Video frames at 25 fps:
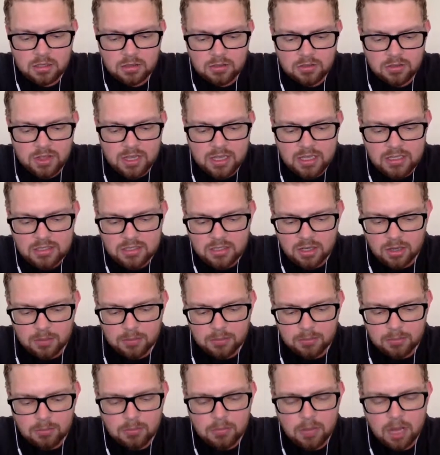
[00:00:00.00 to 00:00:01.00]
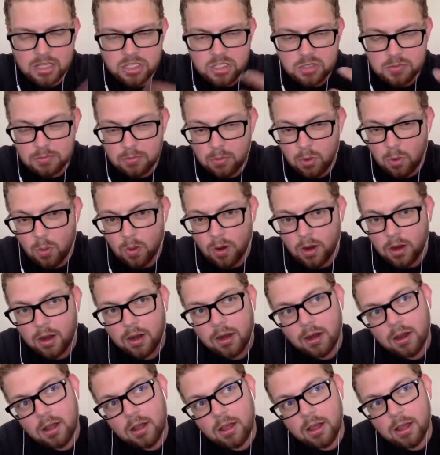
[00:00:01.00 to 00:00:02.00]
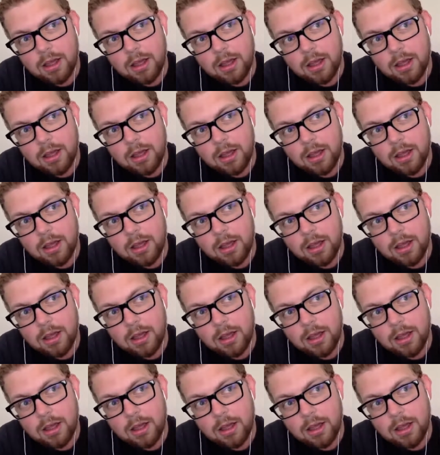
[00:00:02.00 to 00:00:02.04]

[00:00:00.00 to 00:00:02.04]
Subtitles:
things are much more,